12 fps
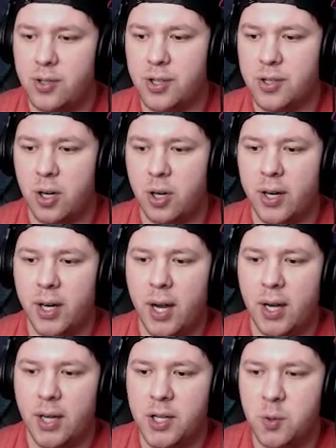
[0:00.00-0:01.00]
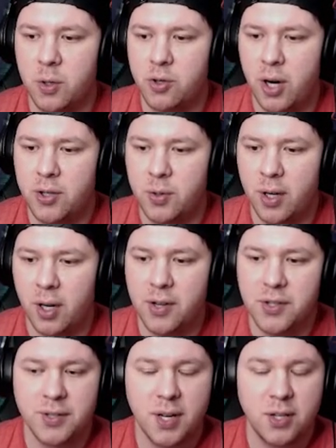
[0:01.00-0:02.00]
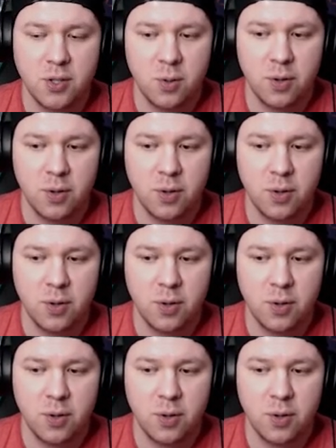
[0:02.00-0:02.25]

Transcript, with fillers: Discarding a Lightsworn, draw two cards and send two